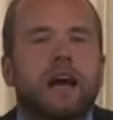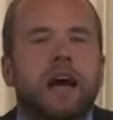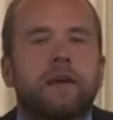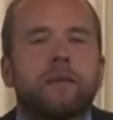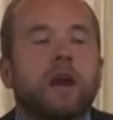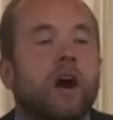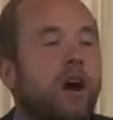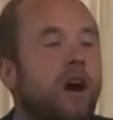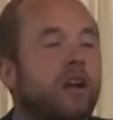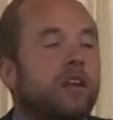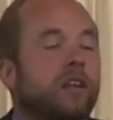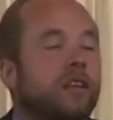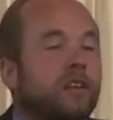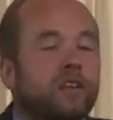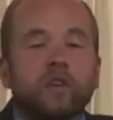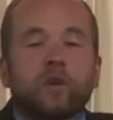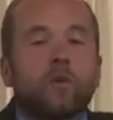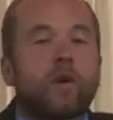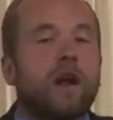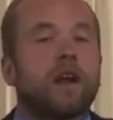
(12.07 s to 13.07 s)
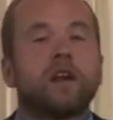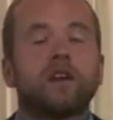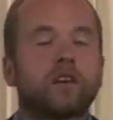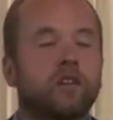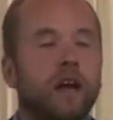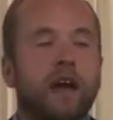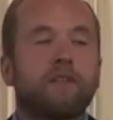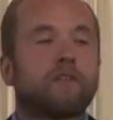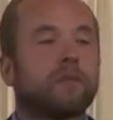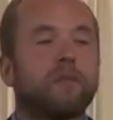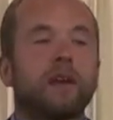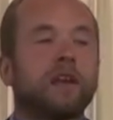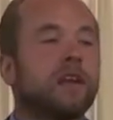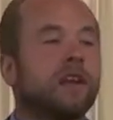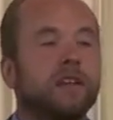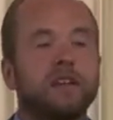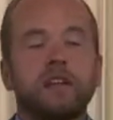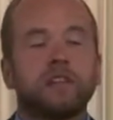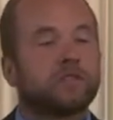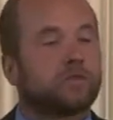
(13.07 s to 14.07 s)
I mean, you're wearing clothes.
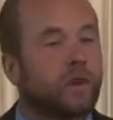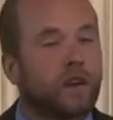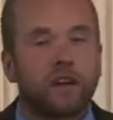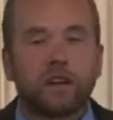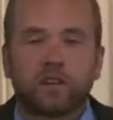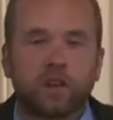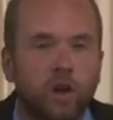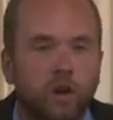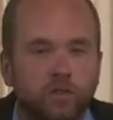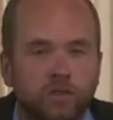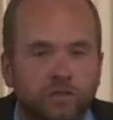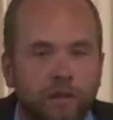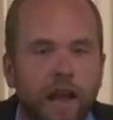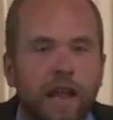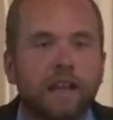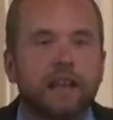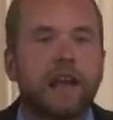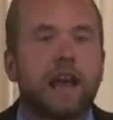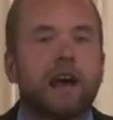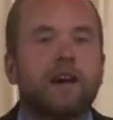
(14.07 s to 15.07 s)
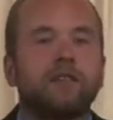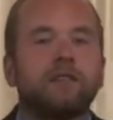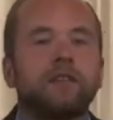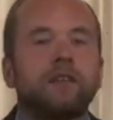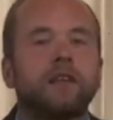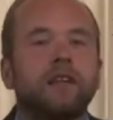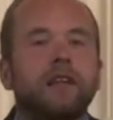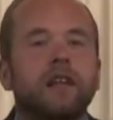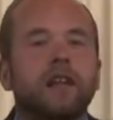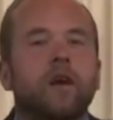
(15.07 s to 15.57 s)
Everybody in here is wearing clothes right now.